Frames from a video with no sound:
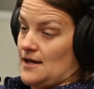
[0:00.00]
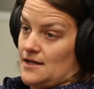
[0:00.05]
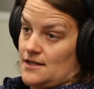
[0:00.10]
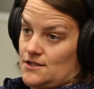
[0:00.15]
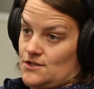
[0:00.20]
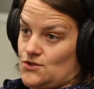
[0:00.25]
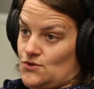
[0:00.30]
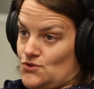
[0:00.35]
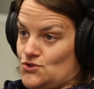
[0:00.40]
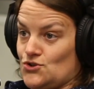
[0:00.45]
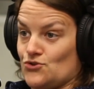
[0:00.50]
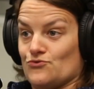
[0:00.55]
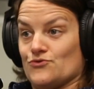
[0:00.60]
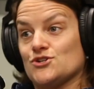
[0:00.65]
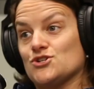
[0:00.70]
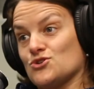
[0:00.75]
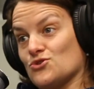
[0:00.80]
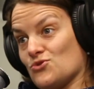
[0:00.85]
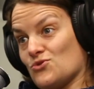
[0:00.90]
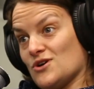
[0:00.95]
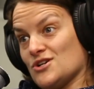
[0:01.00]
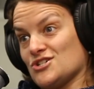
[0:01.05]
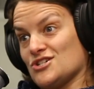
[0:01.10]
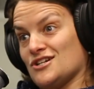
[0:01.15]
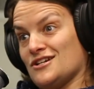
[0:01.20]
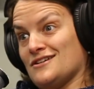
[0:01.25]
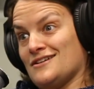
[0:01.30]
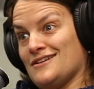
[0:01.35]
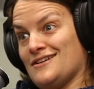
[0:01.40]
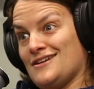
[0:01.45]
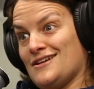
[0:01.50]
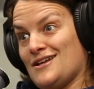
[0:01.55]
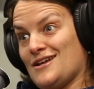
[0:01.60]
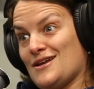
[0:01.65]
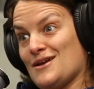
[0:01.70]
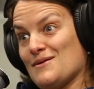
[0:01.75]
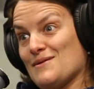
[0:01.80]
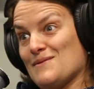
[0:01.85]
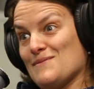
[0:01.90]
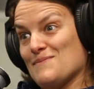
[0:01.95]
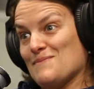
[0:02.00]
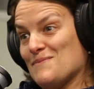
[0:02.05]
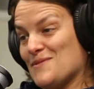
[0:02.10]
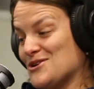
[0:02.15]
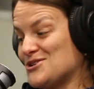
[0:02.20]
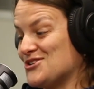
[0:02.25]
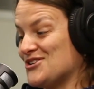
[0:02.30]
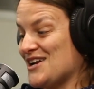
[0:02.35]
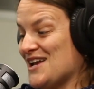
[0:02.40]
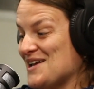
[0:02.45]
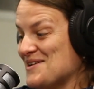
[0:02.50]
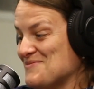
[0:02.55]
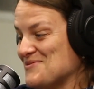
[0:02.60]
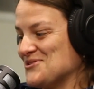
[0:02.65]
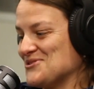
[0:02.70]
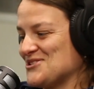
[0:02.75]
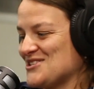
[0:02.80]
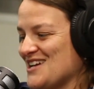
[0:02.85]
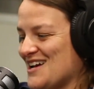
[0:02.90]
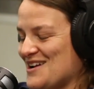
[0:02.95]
so to your original question, measuring animals